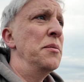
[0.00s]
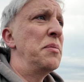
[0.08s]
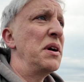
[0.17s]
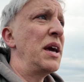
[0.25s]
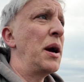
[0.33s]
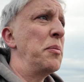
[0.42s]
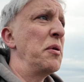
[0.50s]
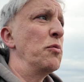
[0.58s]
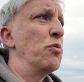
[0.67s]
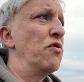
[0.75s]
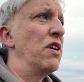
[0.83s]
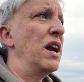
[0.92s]
But yeah, it'd be
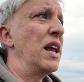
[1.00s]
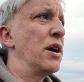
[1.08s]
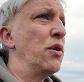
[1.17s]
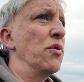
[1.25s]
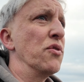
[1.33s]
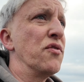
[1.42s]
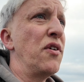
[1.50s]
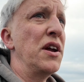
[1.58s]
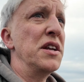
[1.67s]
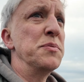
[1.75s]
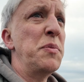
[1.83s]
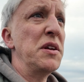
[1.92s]
really cool to find
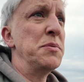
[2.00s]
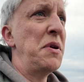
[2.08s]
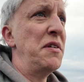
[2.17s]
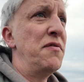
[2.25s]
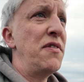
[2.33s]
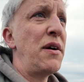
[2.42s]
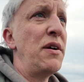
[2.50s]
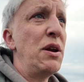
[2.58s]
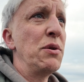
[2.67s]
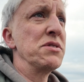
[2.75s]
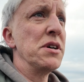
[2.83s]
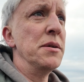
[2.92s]
this bird. It's been a very
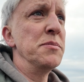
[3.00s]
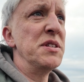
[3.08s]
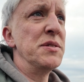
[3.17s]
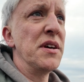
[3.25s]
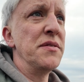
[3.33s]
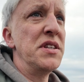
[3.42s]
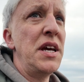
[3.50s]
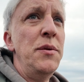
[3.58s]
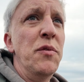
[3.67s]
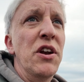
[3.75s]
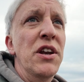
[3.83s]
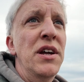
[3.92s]
long time since I've seen
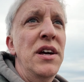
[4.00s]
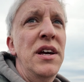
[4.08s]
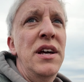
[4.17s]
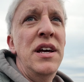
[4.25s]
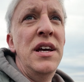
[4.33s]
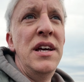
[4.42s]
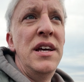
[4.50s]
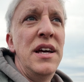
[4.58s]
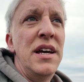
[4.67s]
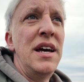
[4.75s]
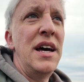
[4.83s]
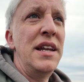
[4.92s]
one,
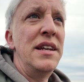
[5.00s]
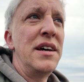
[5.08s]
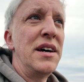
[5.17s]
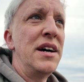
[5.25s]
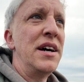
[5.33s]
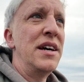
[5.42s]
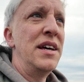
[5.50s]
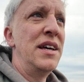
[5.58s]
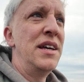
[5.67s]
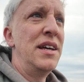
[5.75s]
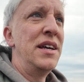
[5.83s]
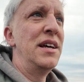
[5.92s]
and I'm
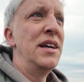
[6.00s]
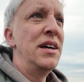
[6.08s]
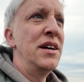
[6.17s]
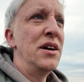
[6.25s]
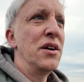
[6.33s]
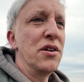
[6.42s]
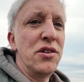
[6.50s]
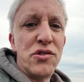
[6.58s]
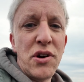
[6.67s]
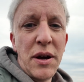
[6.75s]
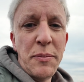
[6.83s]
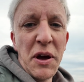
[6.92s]
going to
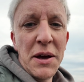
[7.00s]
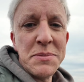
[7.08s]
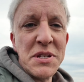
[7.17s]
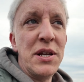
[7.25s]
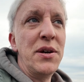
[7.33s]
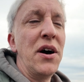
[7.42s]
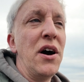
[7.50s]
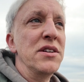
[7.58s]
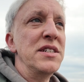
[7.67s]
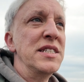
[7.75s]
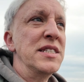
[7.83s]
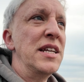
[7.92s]
try my absolute
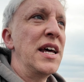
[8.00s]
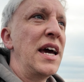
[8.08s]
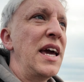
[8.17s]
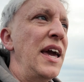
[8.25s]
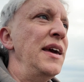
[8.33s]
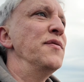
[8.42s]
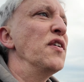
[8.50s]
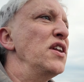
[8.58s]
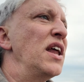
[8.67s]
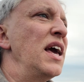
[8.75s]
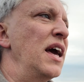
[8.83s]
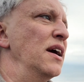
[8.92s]
hardest today,
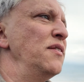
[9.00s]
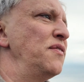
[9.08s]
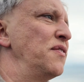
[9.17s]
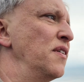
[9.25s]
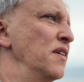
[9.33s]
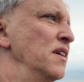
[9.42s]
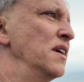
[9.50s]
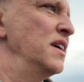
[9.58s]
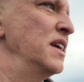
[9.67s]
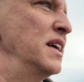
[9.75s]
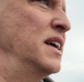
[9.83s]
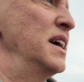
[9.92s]
even if
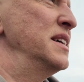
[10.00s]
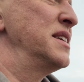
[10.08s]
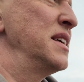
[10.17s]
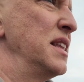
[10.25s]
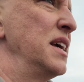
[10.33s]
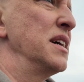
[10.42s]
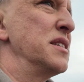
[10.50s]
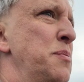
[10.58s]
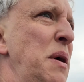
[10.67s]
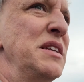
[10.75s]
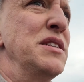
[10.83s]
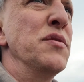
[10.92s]
it's at the
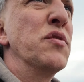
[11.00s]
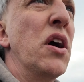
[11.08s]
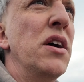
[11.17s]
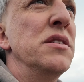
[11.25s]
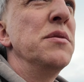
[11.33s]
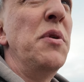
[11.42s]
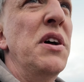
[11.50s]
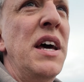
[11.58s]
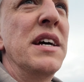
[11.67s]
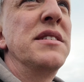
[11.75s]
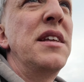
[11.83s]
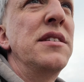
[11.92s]
expense of going to my
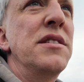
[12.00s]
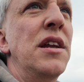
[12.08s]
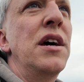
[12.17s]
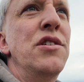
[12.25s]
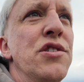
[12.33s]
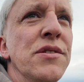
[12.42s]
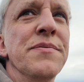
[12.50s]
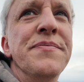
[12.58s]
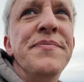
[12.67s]
next destination.